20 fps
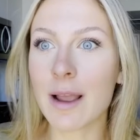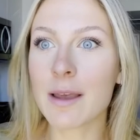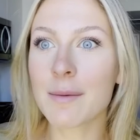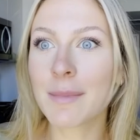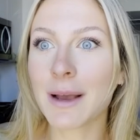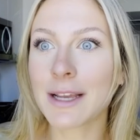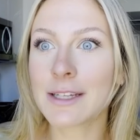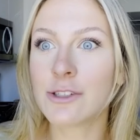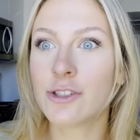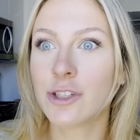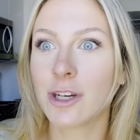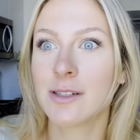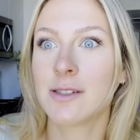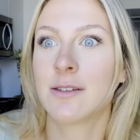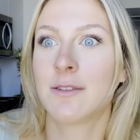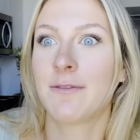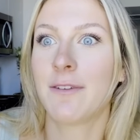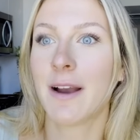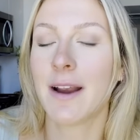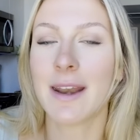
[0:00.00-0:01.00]
am I just
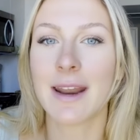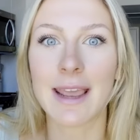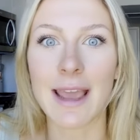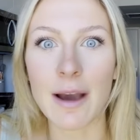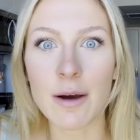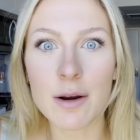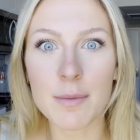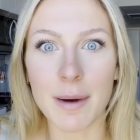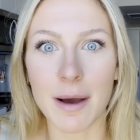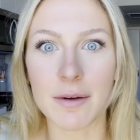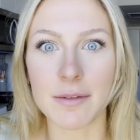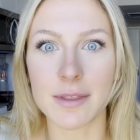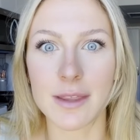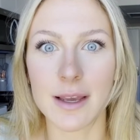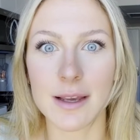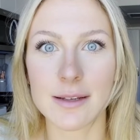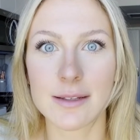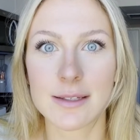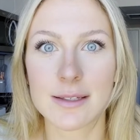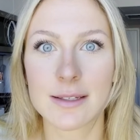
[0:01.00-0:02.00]
finding out about
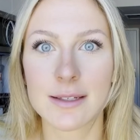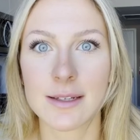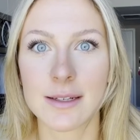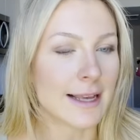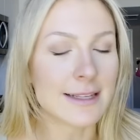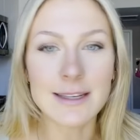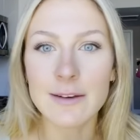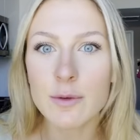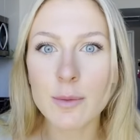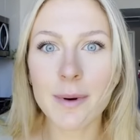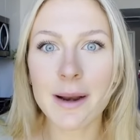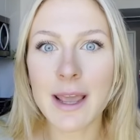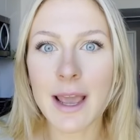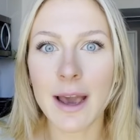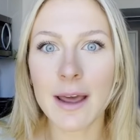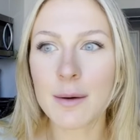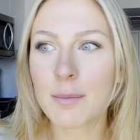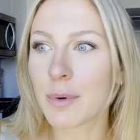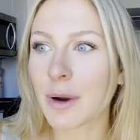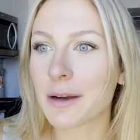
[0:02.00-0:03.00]
this? Has everybody
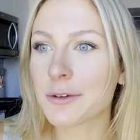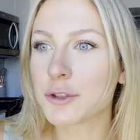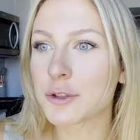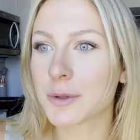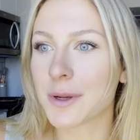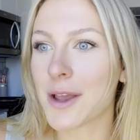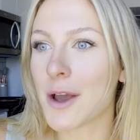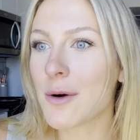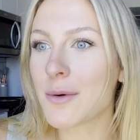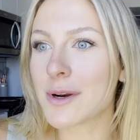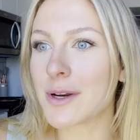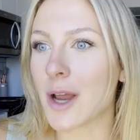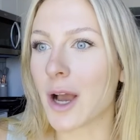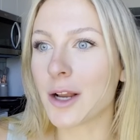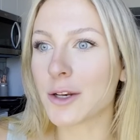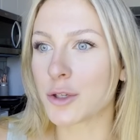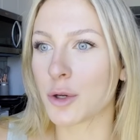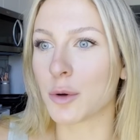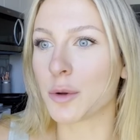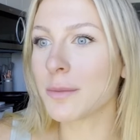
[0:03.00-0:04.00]
had a Brow Trio and
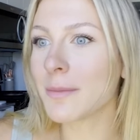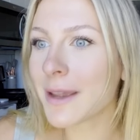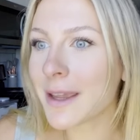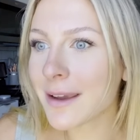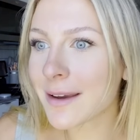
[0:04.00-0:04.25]
not told me?